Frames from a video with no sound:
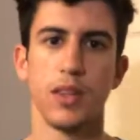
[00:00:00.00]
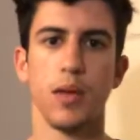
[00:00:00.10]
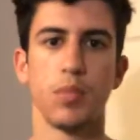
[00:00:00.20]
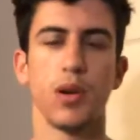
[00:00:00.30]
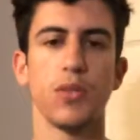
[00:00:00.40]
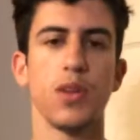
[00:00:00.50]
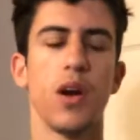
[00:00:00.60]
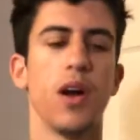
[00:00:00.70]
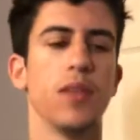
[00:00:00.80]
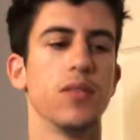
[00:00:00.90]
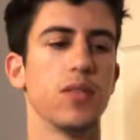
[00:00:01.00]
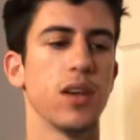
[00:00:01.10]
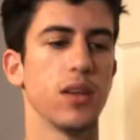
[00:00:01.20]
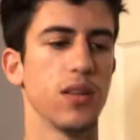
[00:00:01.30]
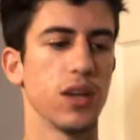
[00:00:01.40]
The protons
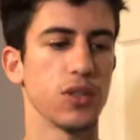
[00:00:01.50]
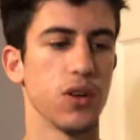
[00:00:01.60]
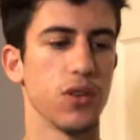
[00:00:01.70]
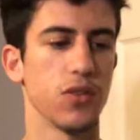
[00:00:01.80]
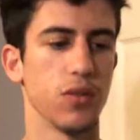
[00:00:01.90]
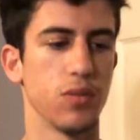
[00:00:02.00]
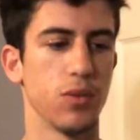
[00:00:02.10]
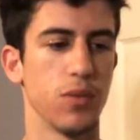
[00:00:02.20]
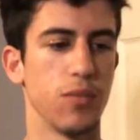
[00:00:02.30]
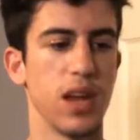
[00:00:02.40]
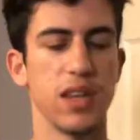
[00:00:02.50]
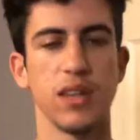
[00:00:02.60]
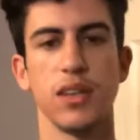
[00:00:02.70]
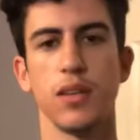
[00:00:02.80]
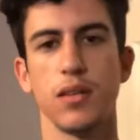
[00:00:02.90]
and electrons are important,
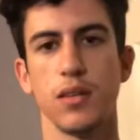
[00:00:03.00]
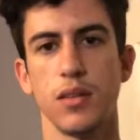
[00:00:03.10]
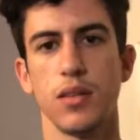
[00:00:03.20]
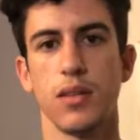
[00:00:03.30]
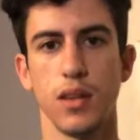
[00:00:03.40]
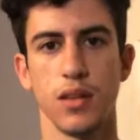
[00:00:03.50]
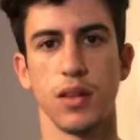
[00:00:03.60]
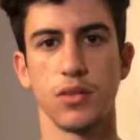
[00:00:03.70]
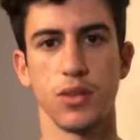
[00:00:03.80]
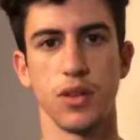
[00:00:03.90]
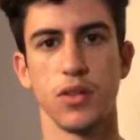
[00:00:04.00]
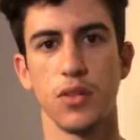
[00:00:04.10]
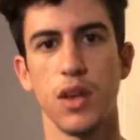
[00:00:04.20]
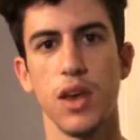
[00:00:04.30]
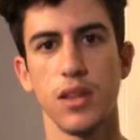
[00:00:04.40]
mainly the electrons.
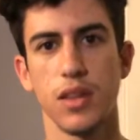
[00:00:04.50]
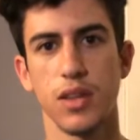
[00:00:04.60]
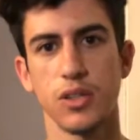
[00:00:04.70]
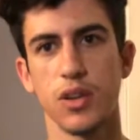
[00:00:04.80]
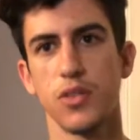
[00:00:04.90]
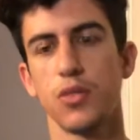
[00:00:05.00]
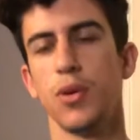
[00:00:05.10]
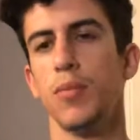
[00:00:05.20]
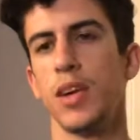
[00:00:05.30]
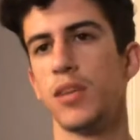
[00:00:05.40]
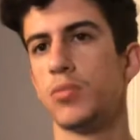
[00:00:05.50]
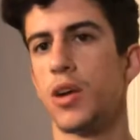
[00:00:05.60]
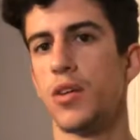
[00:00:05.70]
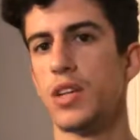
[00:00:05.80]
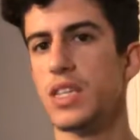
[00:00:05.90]
The electrons are what make up
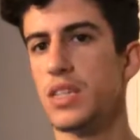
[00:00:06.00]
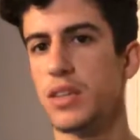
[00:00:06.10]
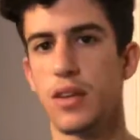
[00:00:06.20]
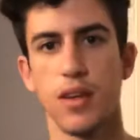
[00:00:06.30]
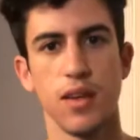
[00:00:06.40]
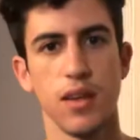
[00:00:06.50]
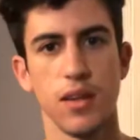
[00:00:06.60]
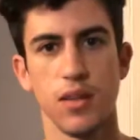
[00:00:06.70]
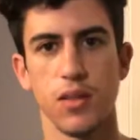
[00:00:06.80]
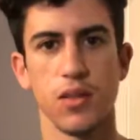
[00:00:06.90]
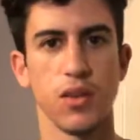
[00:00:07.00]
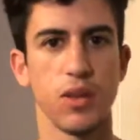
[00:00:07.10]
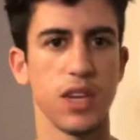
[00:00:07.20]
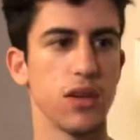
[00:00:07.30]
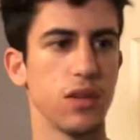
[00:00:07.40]
current. And so,
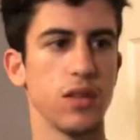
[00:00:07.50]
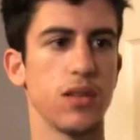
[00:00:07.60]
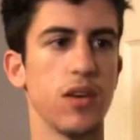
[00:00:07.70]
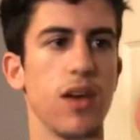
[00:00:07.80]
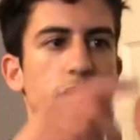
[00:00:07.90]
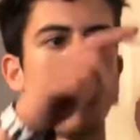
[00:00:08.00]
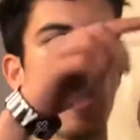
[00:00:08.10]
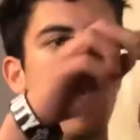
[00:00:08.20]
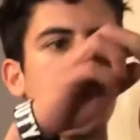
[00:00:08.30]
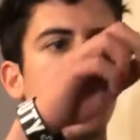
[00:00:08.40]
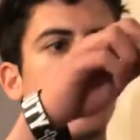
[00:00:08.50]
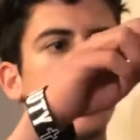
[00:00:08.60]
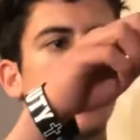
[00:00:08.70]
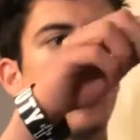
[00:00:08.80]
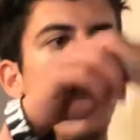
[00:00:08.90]
like, say you have a battery, here's
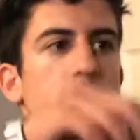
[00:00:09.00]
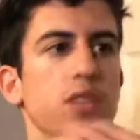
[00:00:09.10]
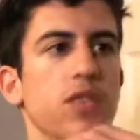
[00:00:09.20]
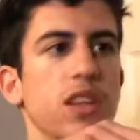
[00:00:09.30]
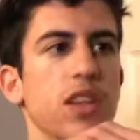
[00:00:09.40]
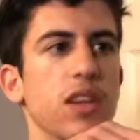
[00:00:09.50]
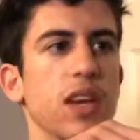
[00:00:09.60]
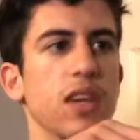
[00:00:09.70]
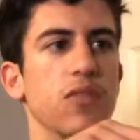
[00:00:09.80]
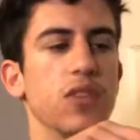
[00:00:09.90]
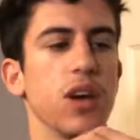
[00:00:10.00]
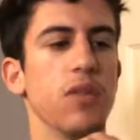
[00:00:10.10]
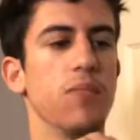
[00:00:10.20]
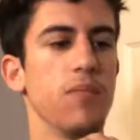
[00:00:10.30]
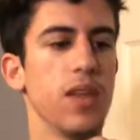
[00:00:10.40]
the positive and the negative side.